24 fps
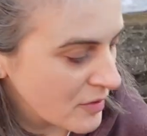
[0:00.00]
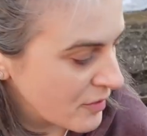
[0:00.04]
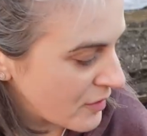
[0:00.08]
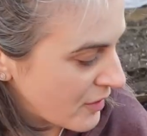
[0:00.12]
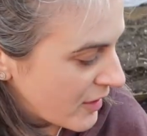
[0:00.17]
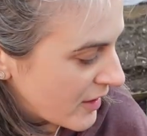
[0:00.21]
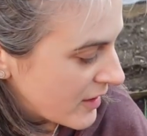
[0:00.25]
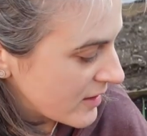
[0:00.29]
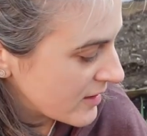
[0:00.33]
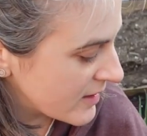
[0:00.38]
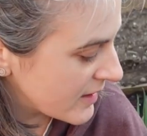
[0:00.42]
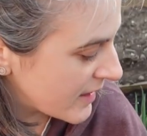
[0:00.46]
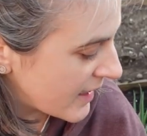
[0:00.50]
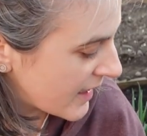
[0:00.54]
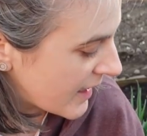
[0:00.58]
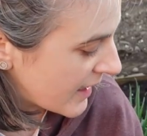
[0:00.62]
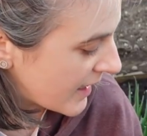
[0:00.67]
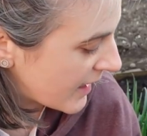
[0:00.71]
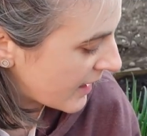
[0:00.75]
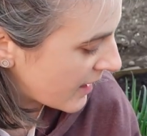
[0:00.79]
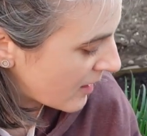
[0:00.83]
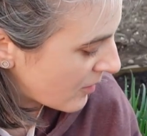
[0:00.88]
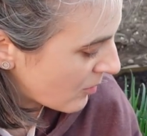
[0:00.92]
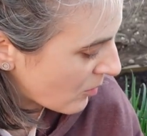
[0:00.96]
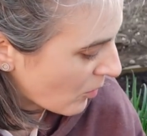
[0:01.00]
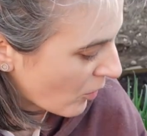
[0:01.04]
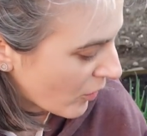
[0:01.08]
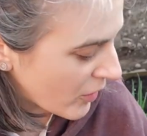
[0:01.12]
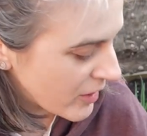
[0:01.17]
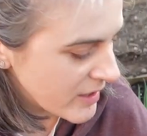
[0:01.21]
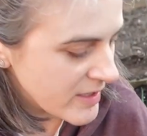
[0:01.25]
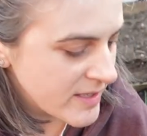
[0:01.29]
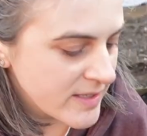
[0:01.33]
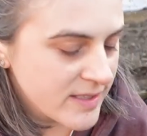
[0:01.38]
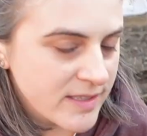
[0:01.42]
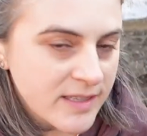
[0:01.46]
fairly
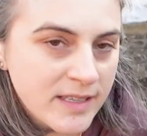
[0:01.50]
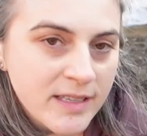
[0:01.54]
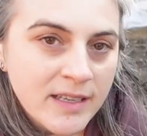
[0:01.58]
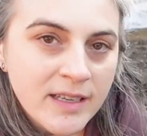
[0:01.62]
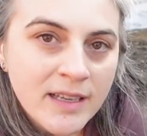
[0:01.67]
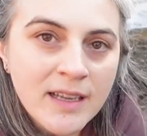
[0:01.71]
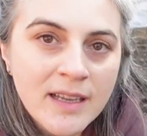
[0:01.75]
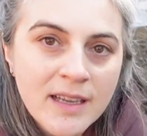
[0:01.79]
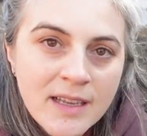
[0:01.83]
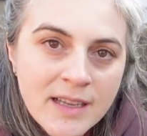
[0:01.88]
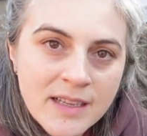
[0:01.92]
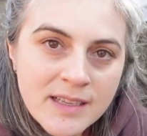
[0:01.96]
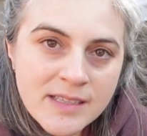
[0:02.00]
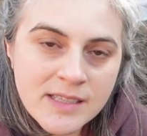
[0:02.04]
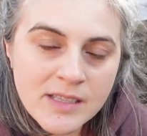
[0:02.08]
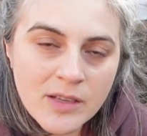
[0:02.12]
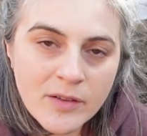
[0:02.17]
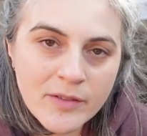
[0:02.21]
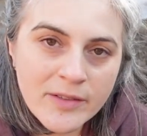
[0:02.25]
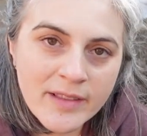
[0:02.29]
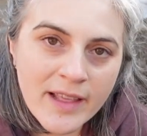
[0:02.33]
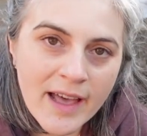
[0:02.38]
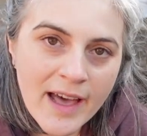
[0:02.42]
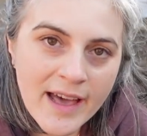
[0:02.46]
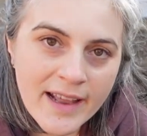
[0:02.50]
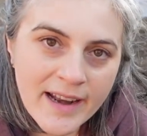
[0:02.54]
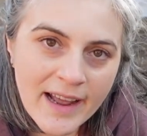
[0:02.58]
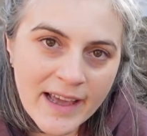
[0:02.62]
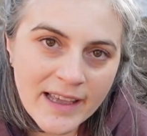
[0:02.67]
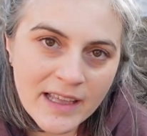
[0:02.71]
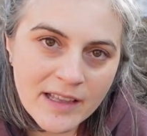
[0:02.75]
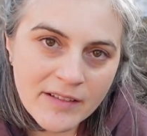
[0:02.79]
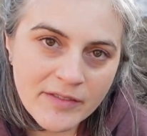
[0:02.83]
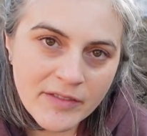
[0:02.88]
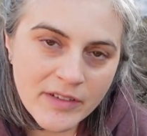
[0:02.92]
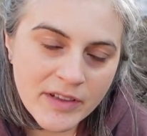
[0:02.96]
moist so that I
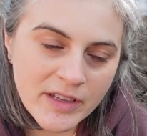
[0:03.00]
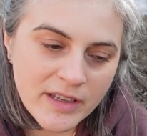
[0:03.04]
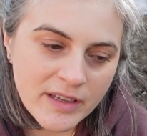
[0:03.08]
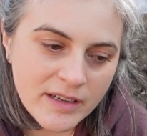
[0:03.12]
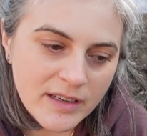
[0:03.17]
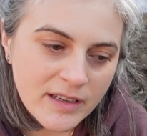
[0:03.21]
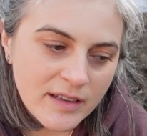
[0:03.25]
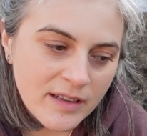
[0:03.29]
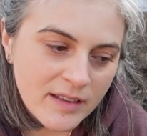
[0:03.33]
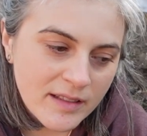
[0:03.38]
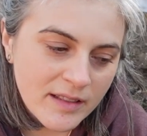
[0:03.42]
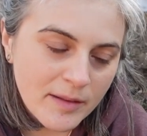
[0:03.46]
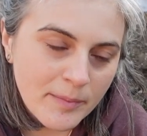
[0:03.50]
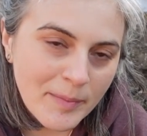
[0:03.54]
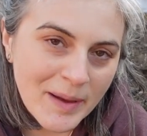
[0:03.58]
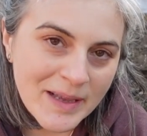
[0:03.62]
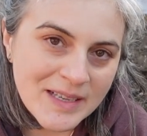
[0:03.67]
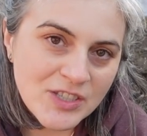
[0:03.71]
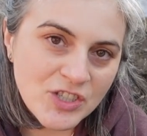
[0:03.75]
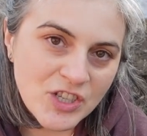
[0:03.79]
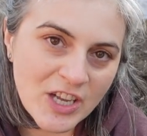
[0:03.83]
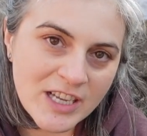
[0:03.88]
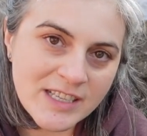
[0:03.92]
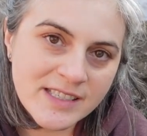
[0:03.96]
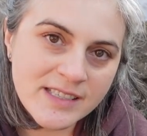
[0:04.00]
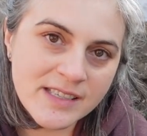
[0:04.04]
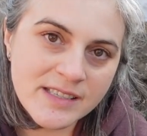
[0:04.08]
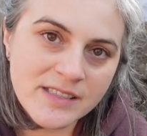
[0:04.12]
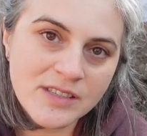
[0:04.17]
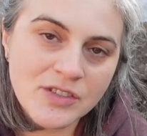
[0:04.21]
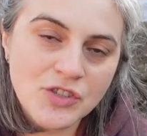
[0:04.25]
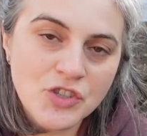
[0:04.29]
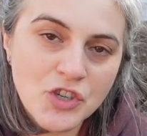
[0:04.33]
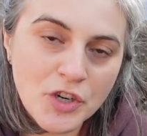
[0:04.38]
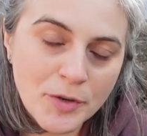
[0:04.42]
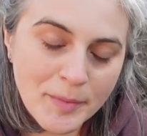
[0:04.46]
give it the best chances
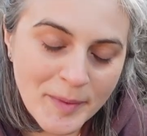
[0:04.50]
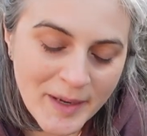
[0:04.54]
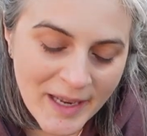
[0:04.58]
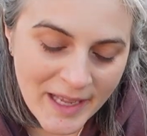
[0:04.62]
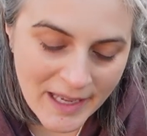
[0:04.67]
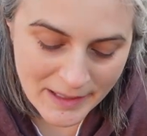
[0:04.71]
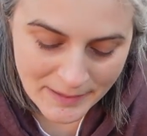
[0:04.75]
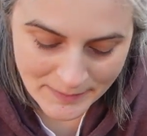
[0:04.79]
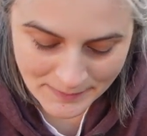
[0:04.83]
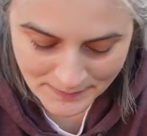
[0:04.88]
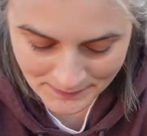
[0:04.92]
to germinate.